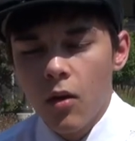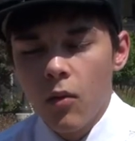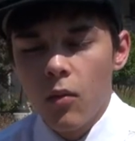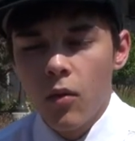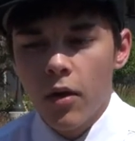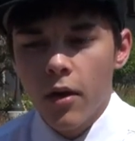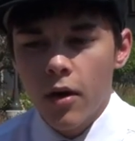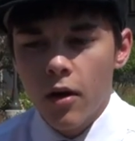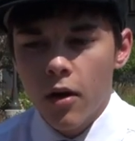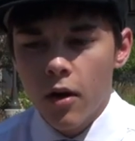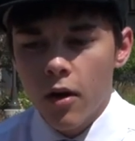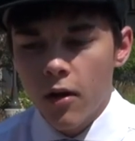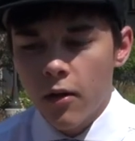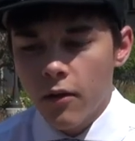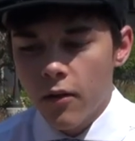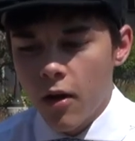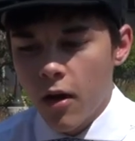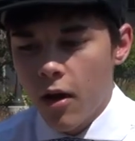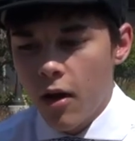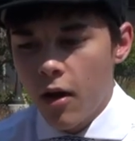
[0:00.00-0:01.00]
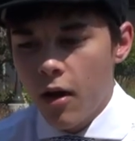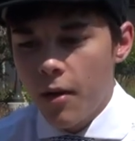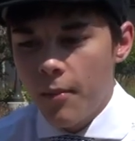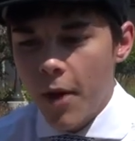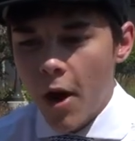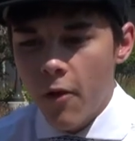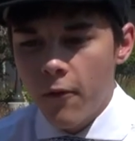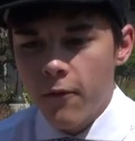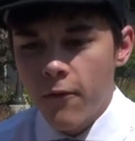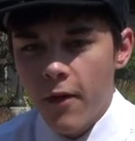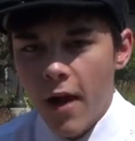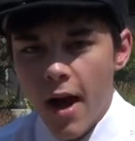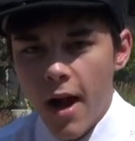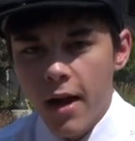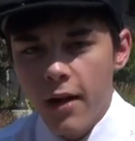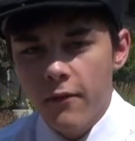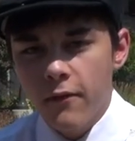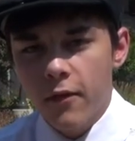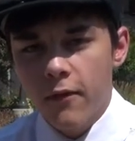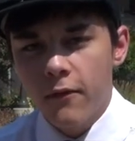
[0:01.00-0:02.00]
Well, there are uh, about
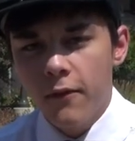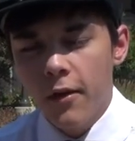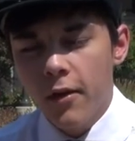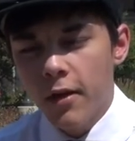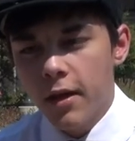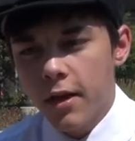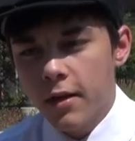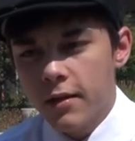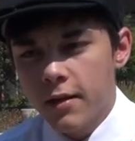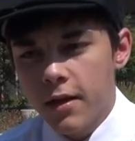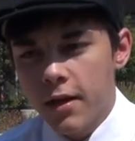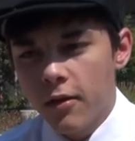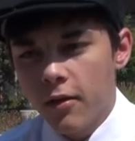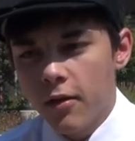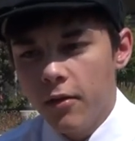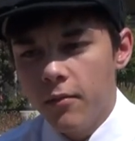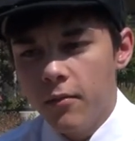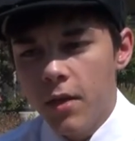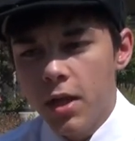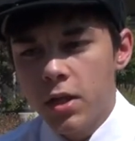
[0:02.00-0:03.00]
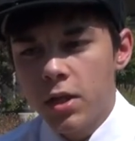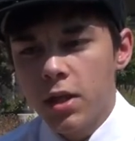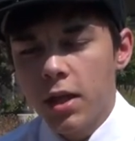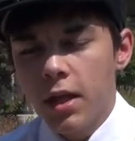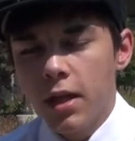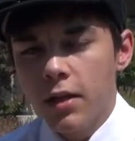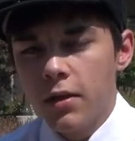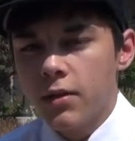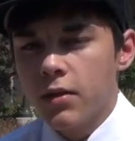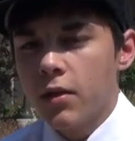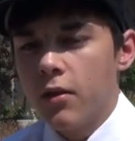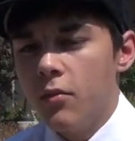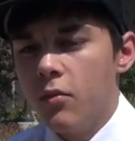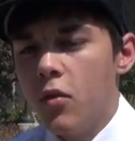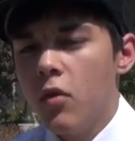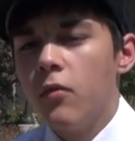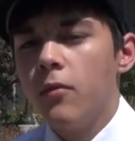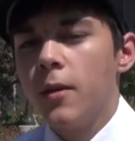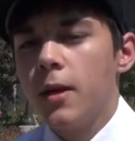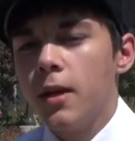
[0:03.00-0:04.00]
five affiliates here in Michigan, so the
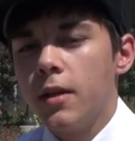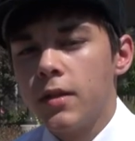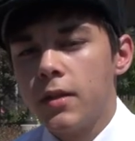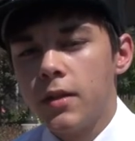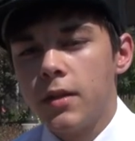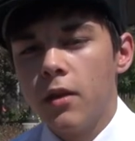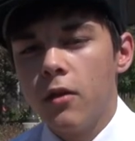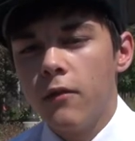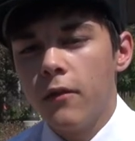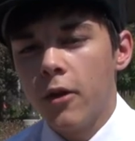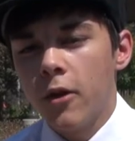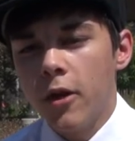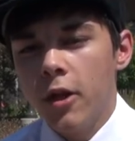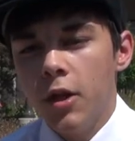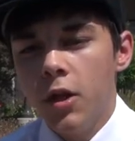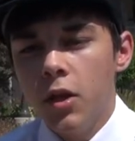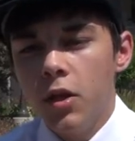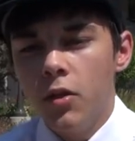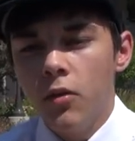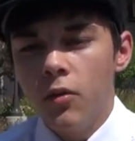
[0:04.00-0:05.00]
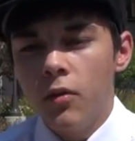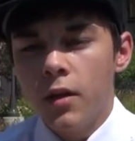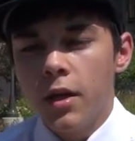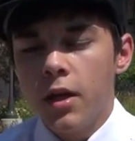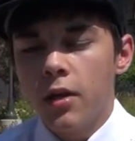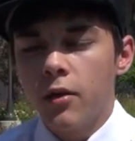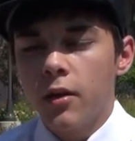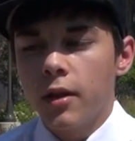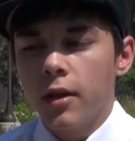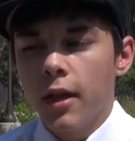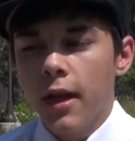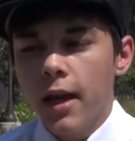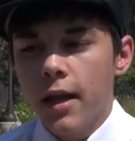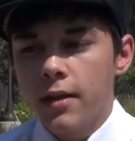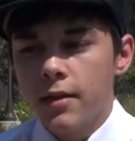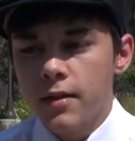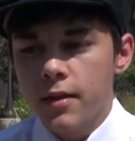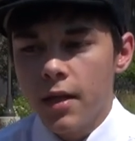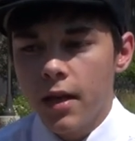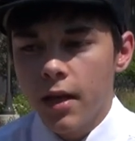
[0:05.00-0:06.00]
movement is still very new. Here in
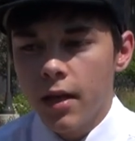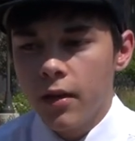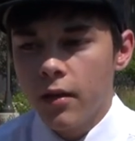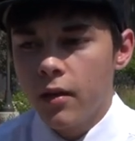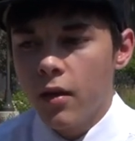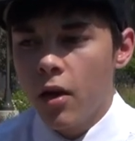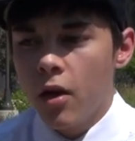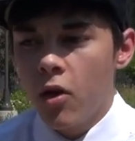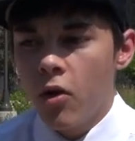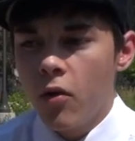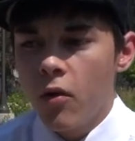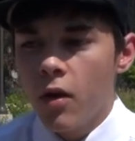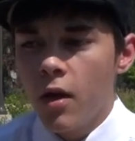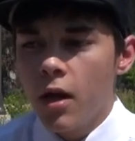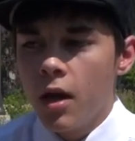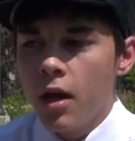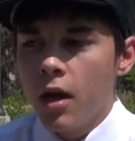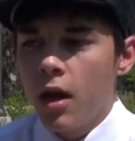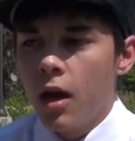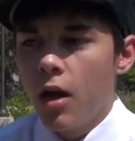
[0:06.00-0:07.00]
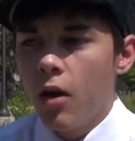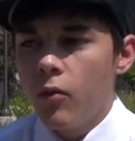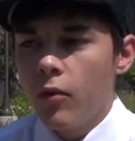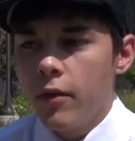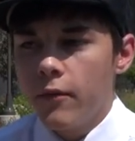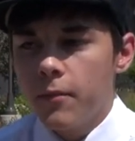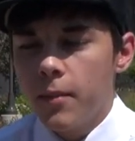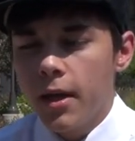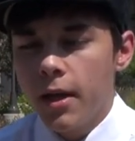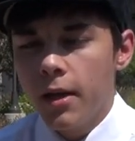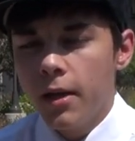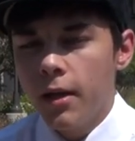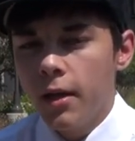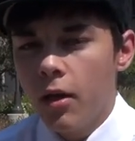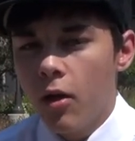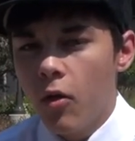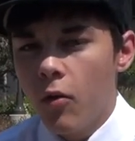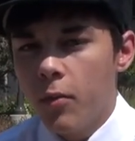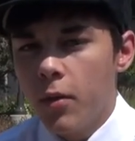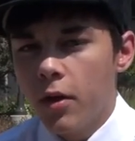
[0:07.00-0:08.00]
Lansing, though, uh, we've been
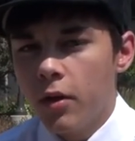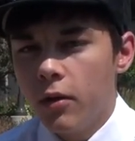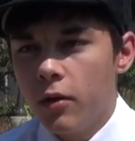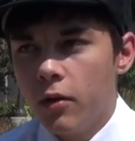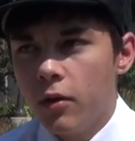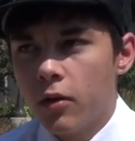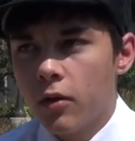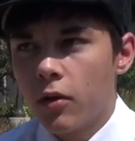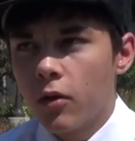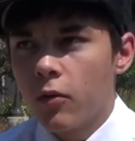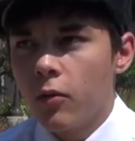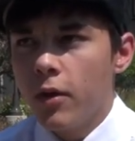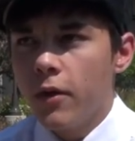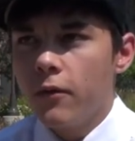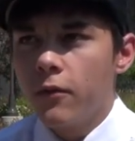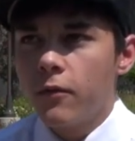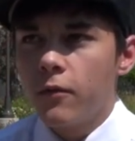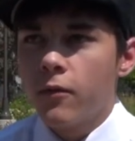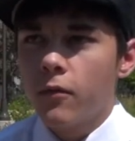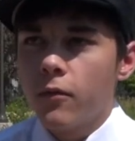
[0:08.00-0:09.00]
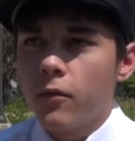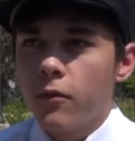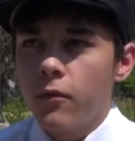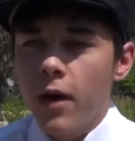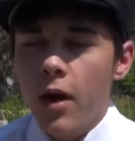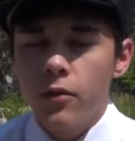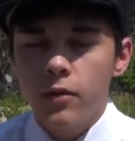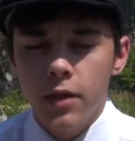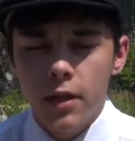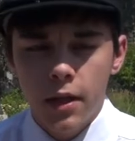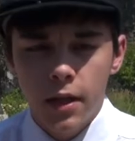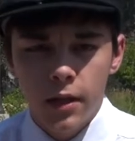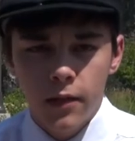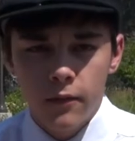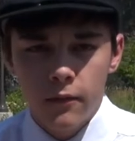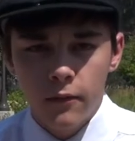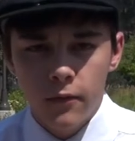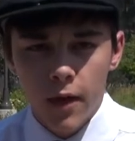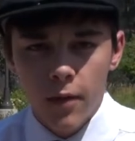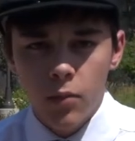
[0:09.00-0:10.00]
open, or we've founded
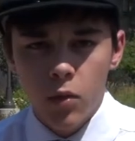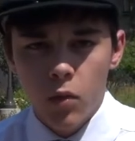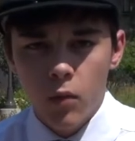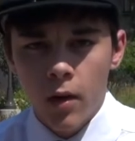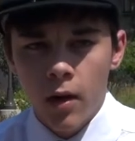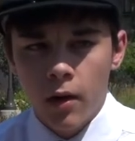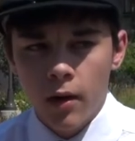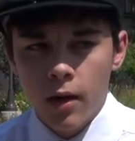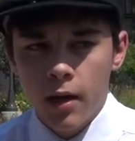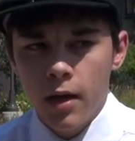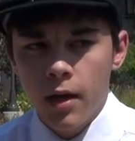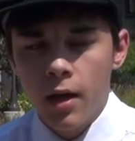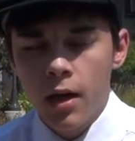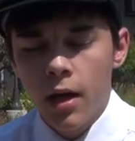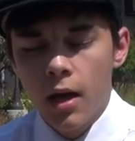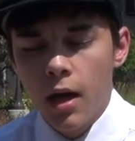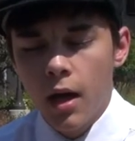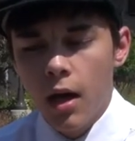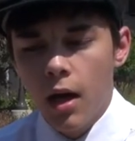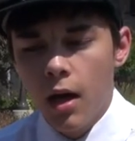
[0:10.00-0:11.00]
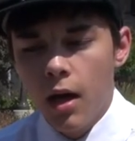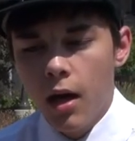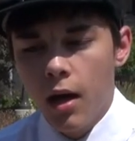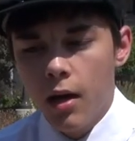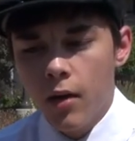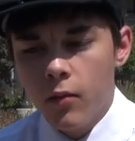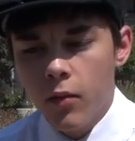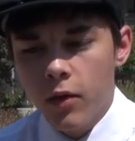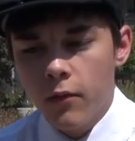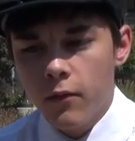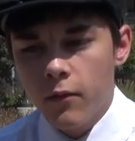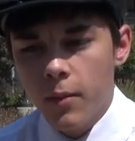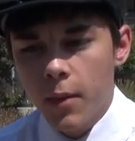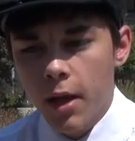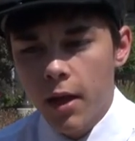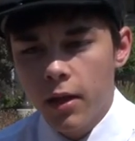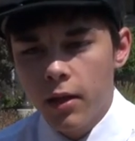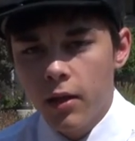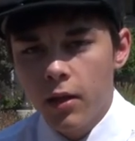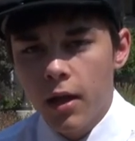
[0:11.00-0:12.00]
in February, uh, and we've
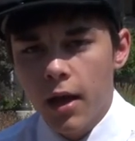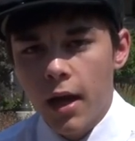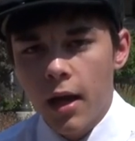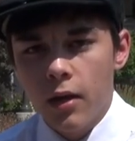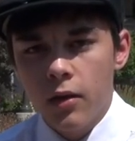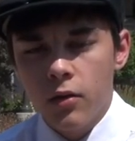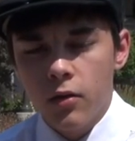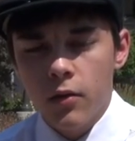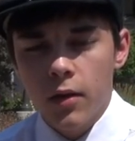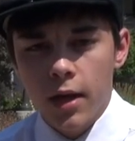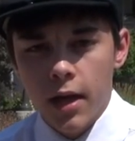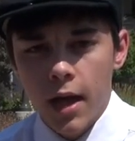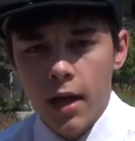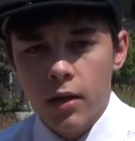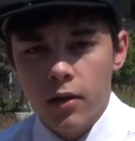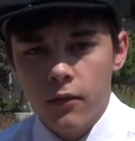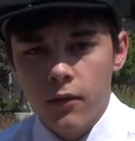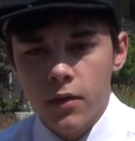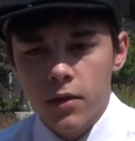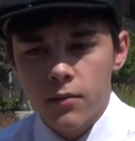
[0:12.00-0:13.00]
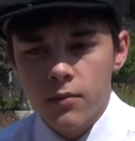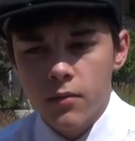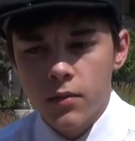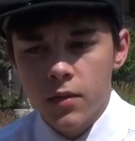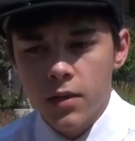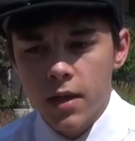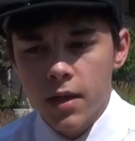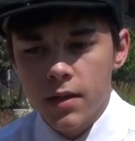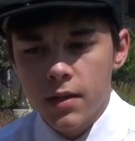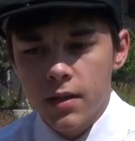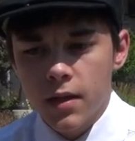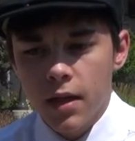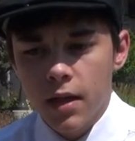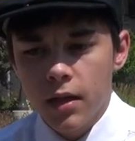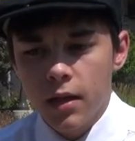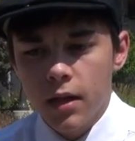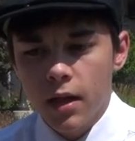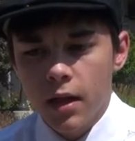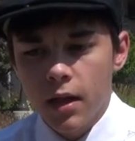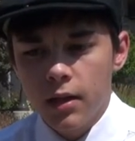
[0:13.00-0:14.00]
been uh, doing activism since
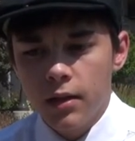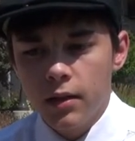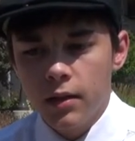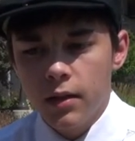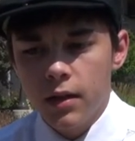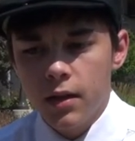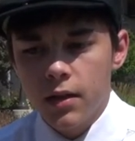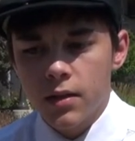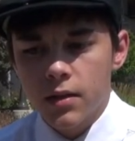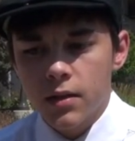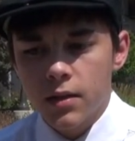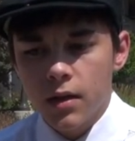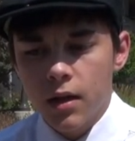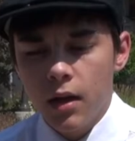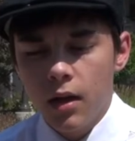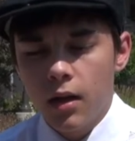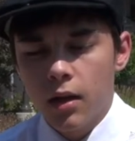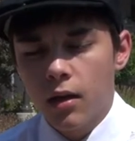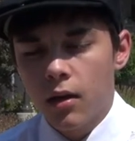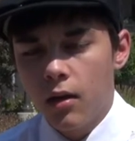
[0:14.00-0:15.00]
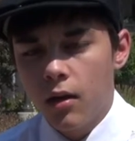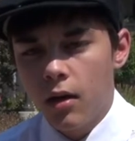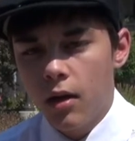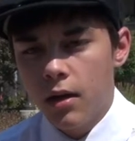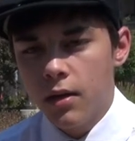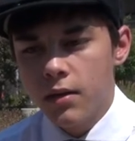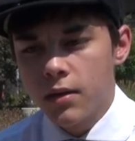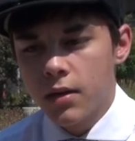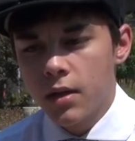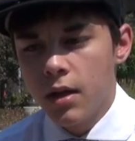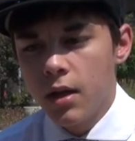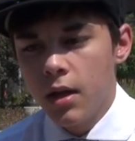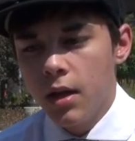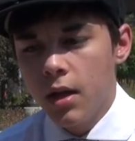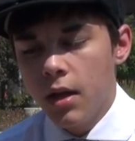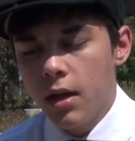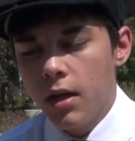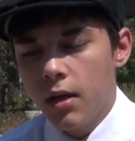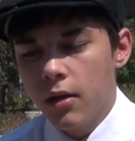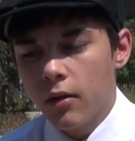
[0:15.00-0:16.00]
then on this uh, cause
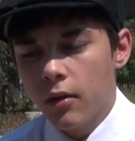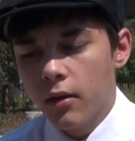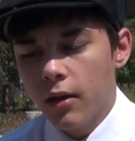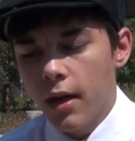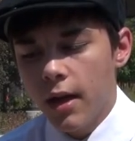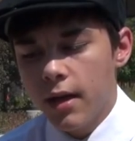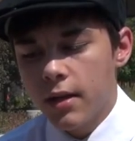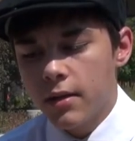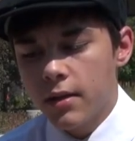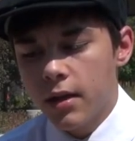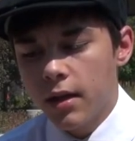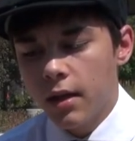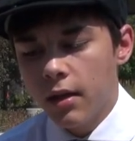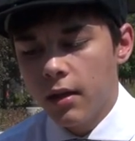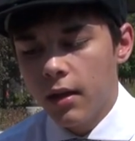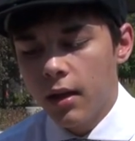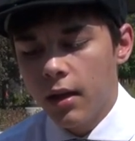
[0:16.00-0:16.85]
here in Lansing.